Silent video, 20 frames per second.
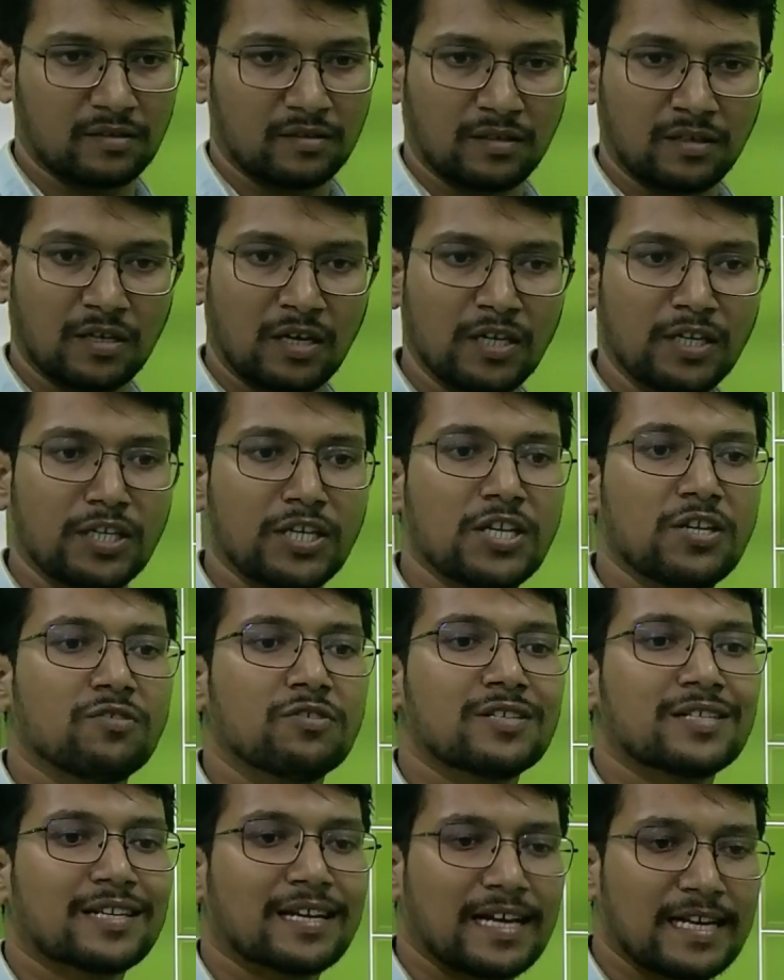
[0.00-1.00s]

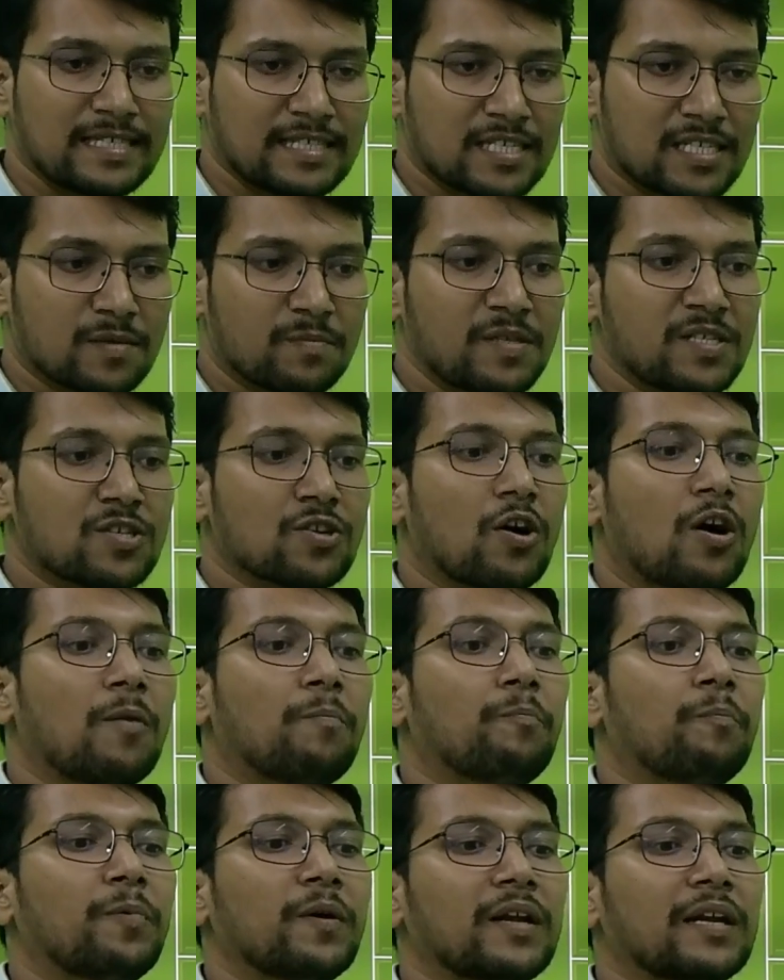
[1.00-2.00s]
Continuous classes means
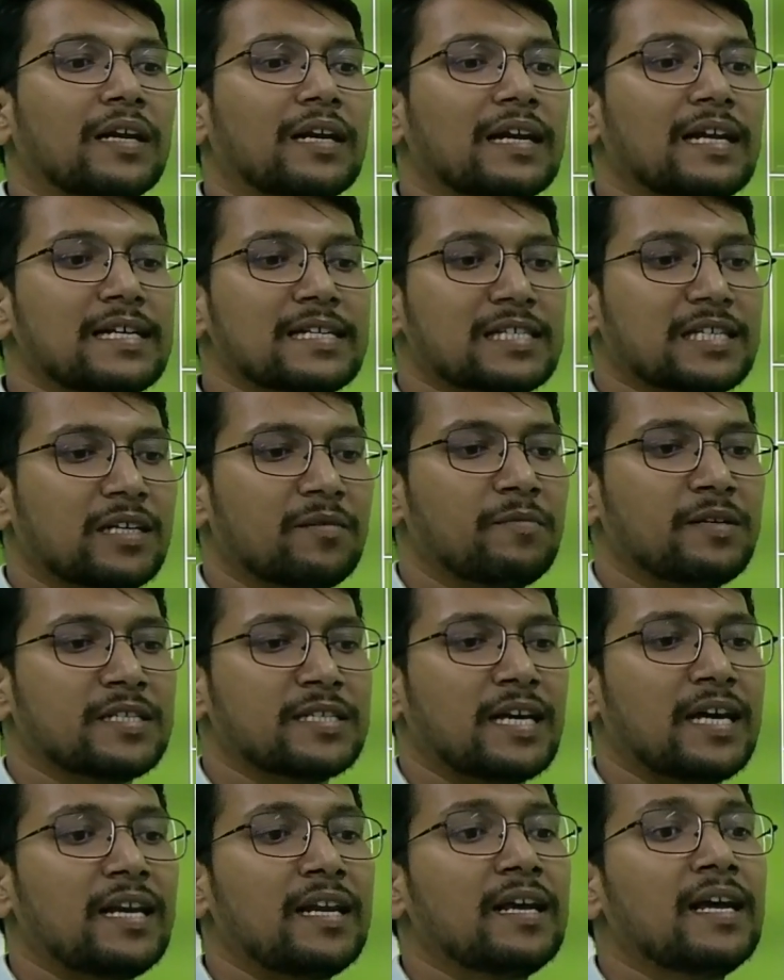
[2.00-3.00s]
upper class limits
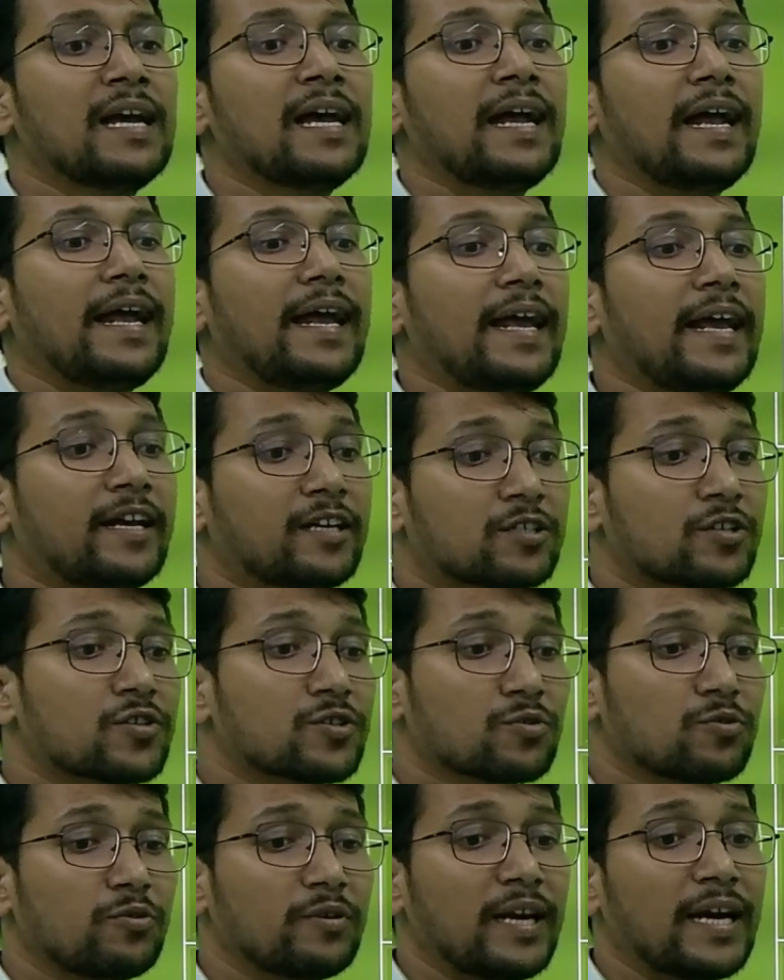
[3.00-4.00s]
are
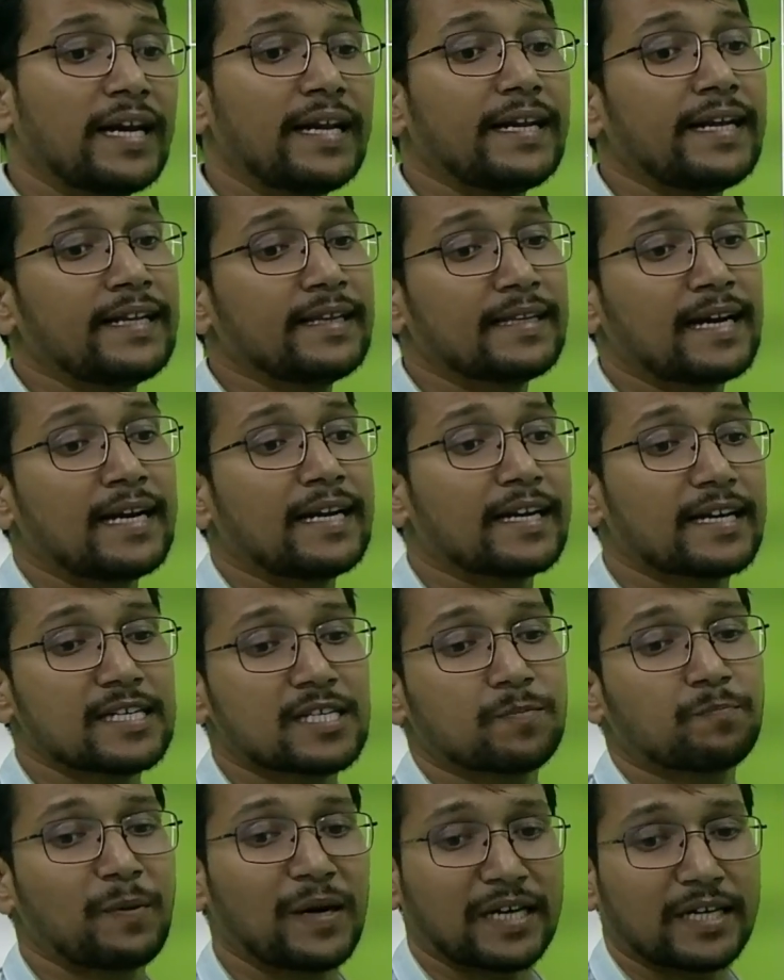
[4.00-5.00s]
excluded in that
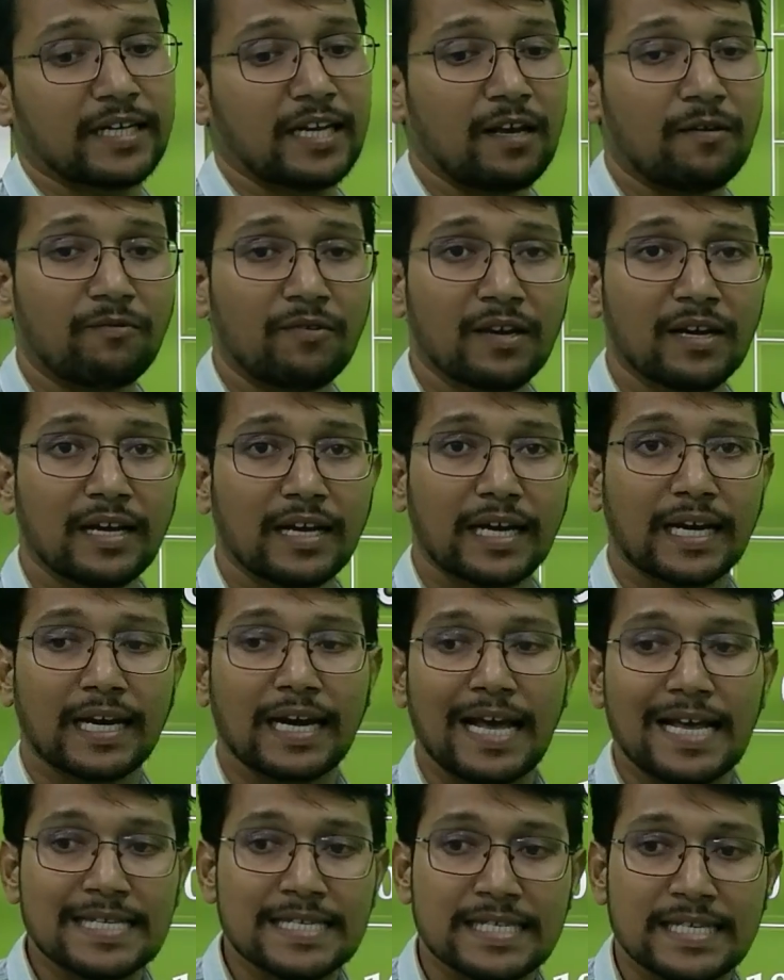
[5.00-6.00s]
respective
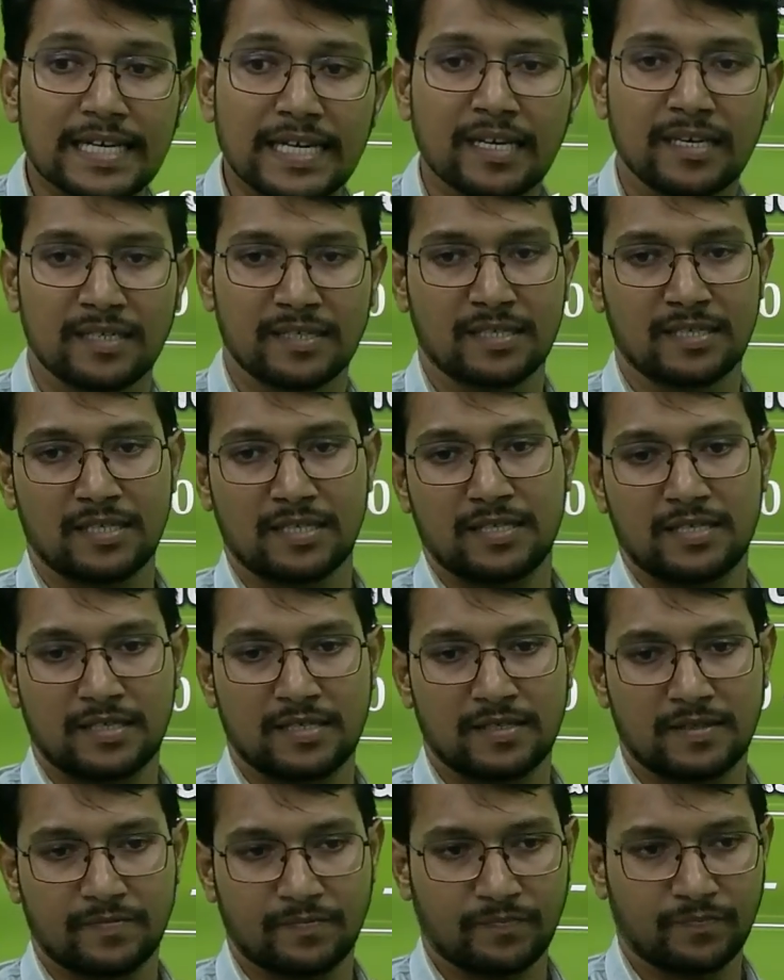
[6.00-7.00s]

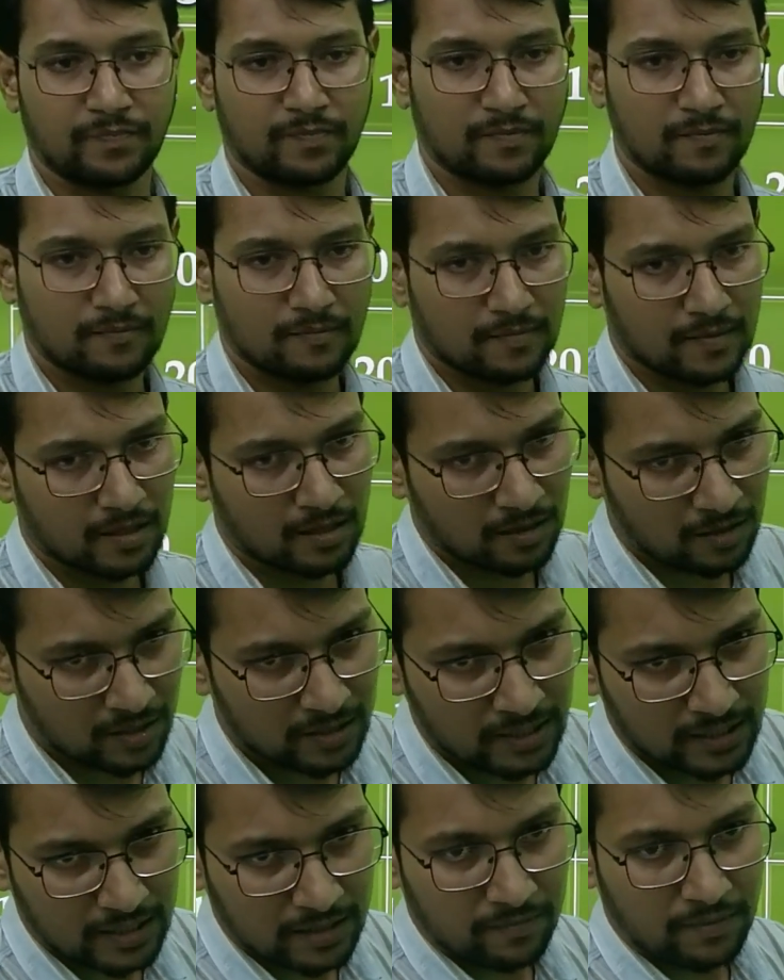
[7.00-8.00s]
classes. Got
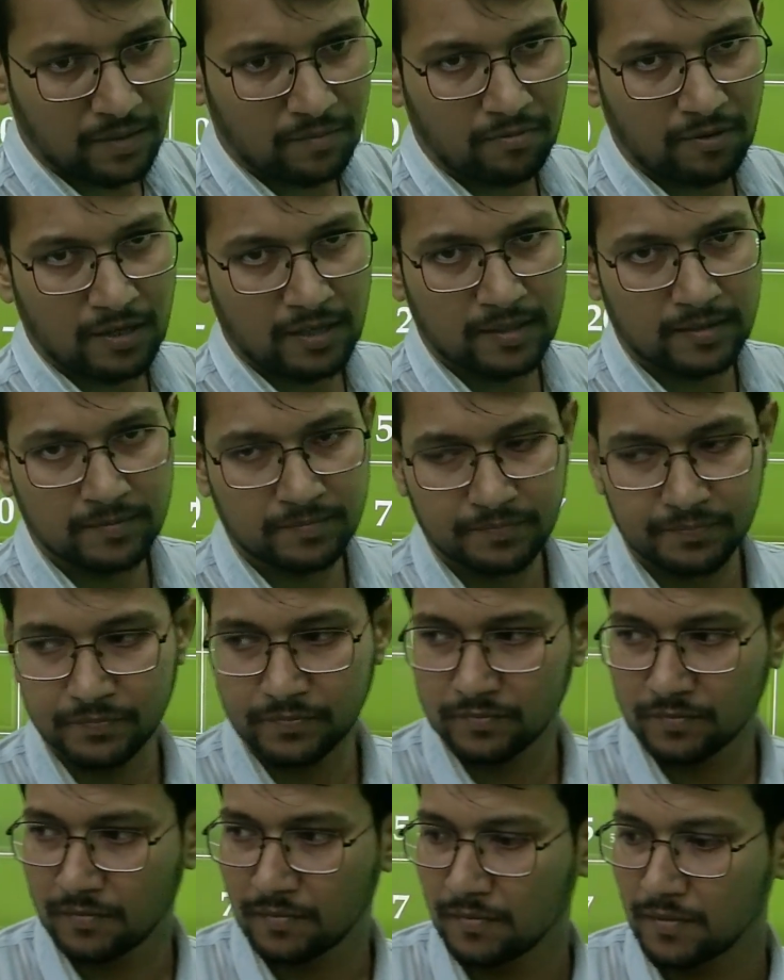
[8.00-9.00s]
it, everyone?
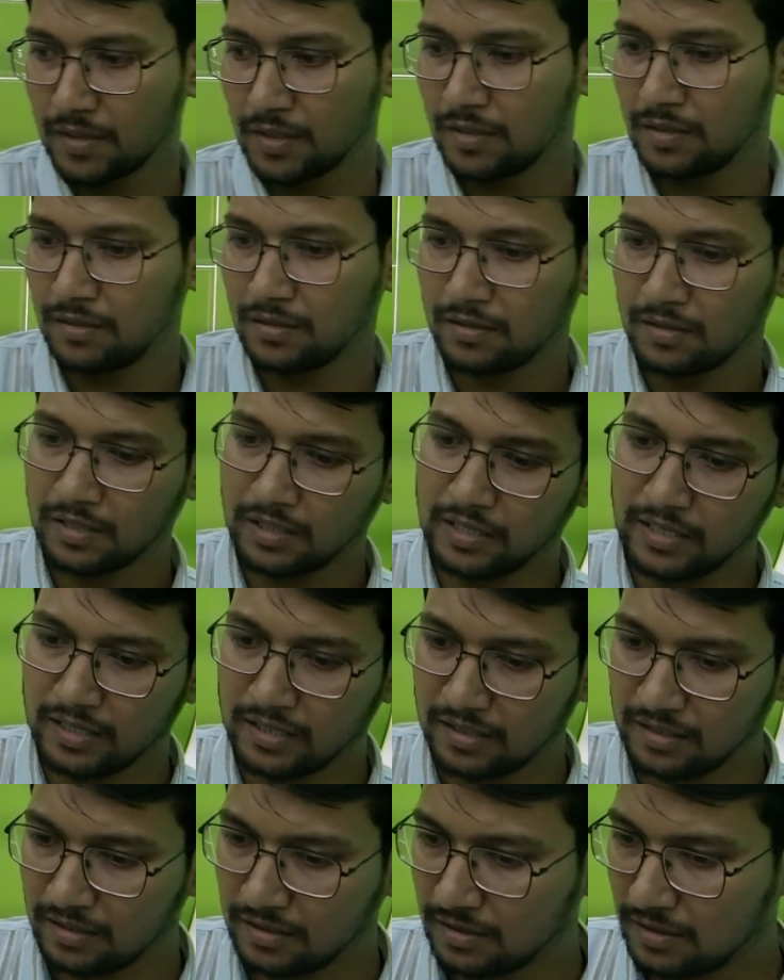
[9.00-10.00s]

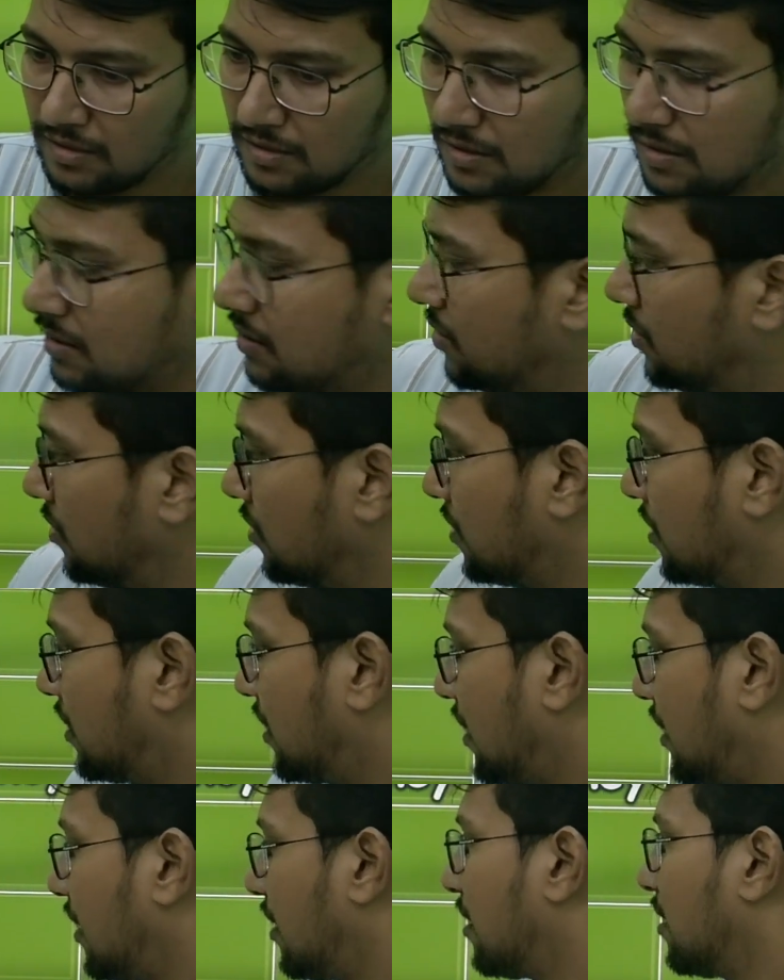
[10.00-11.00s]
Clear? Okay.